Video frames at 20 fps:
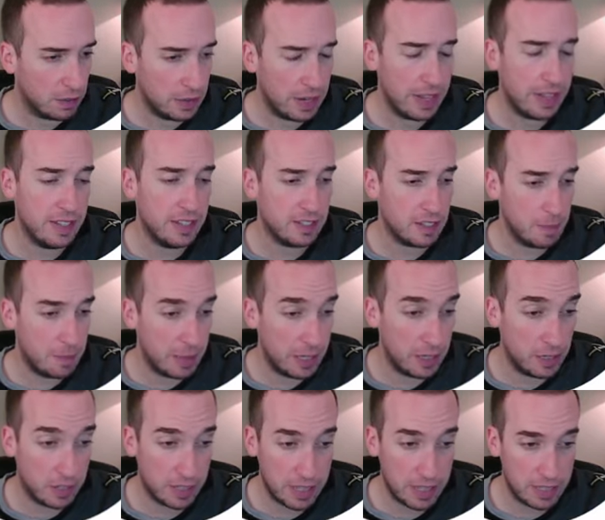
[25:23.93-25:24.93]
Okay, this
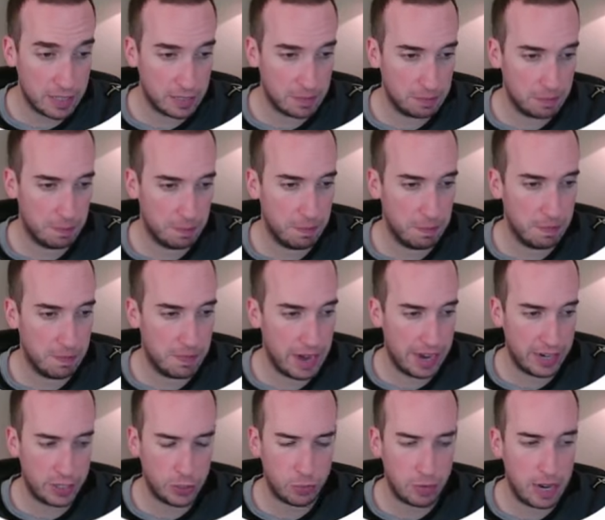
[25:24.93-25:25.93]
company, look at this
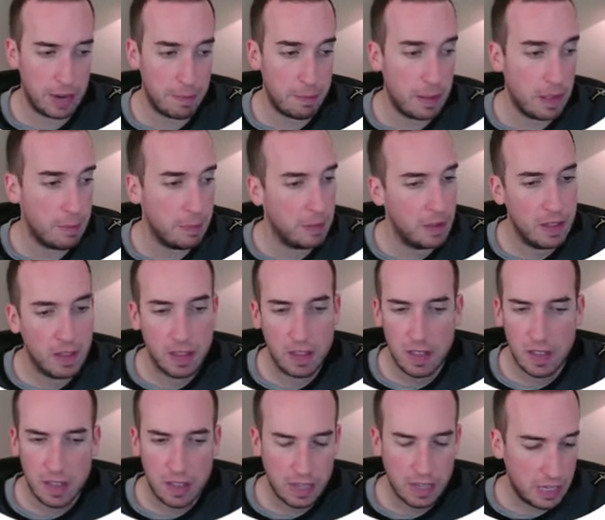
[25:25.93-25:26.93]
nice ramp up.
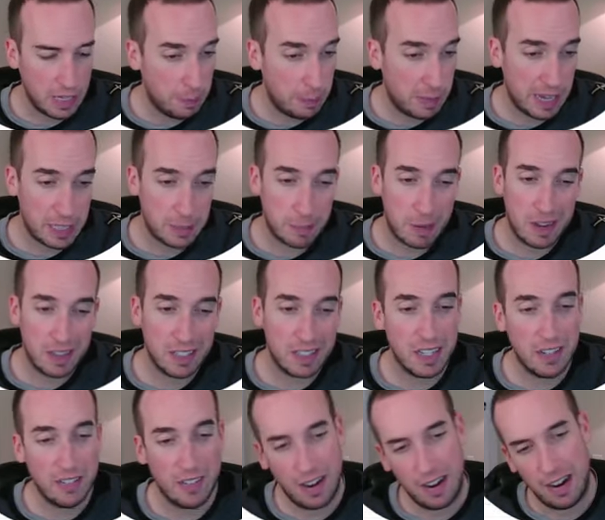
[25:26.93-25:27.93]
EPS
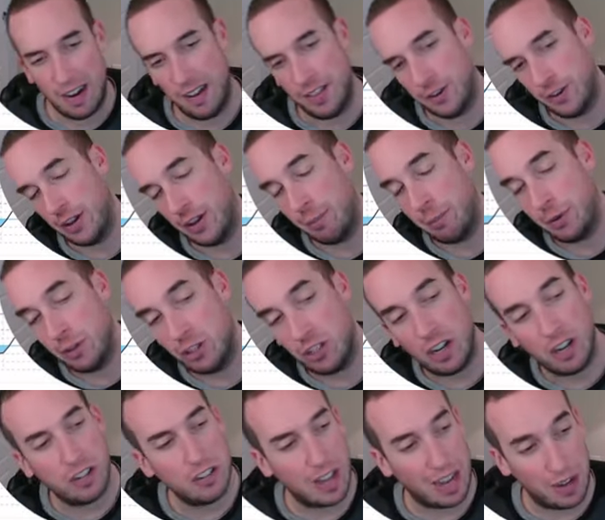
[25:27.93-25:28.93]
positive. Ah, they're dumping
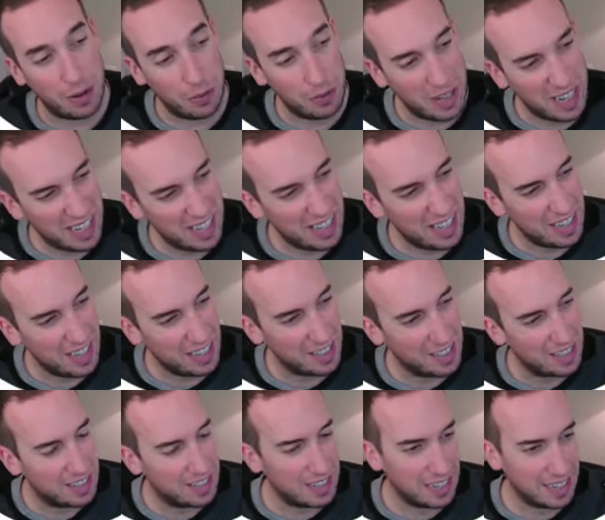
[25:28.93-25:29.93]
shares. I don't like
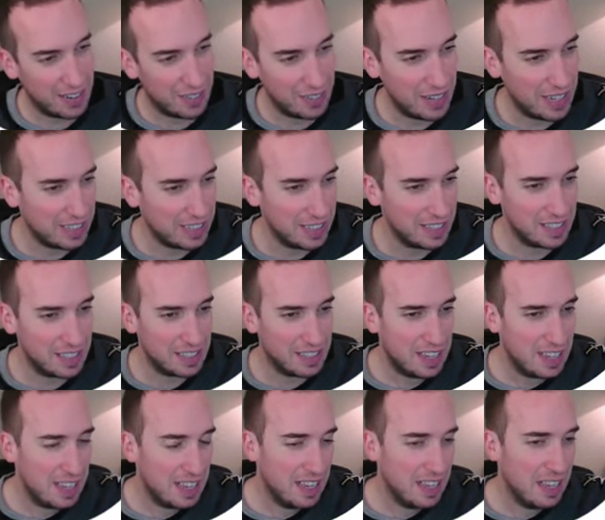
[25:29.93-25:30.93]
this. I don't like this.
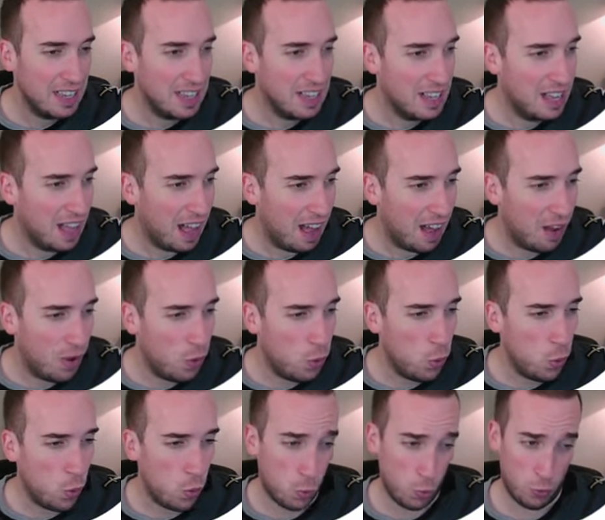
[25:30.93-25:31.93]

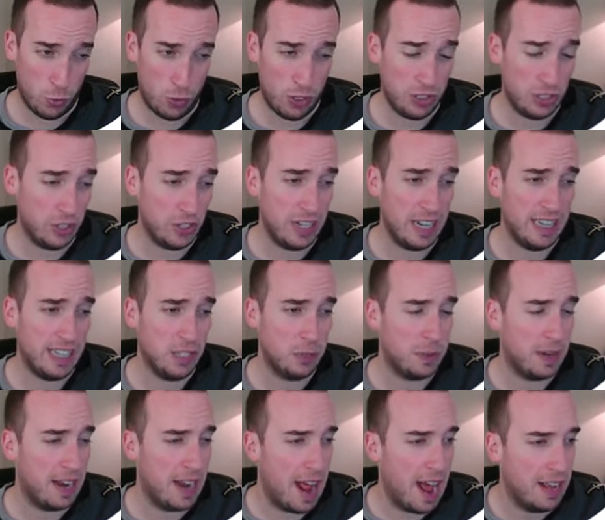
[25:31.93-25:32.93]
Oh, just looking at
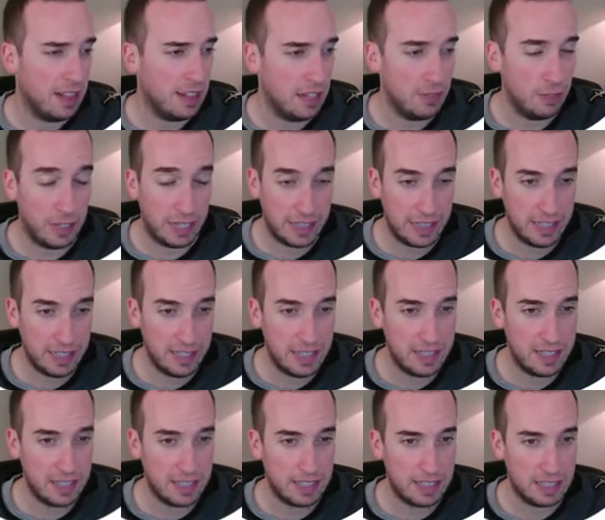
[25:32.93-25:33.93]
this one at a high level, I think
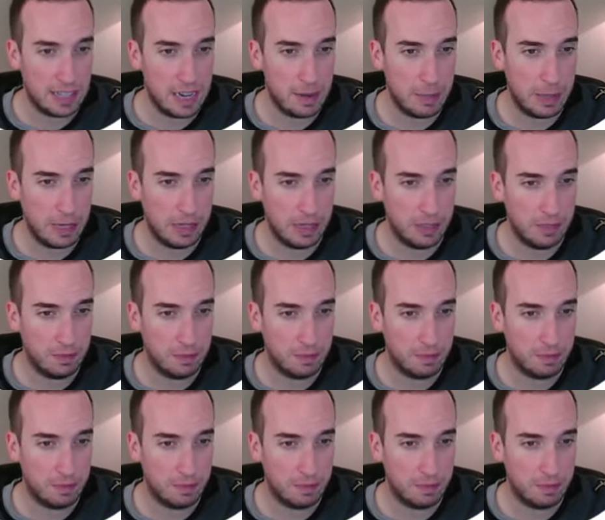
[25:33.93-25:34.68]
this is going to be